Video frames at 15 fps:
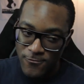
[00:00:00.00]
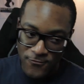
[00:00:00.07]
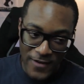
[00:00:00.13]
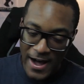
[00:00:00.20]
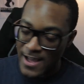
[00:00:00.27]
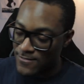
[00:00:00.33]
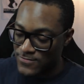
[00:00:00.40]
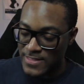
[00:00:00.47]

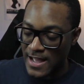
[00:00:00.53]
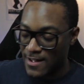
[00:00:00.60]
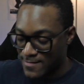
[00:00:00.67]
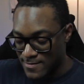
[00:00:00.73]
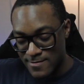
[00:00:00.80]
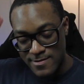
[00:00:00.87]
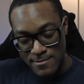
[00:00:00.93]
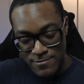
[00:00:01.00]

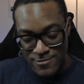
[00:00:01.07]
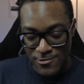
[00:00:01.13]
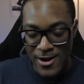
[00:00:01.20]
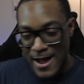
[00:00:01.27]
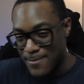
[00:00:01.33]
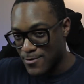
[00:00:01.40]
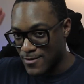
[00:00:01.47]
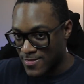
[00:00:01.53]
5,000
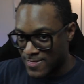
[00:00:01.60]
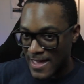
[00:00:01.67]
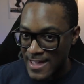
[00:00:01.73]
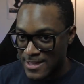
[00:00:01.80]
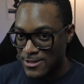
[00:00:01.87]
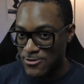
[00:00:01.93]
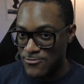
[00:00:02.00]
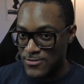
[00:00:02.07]
subscriber
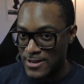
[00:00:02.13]
thank you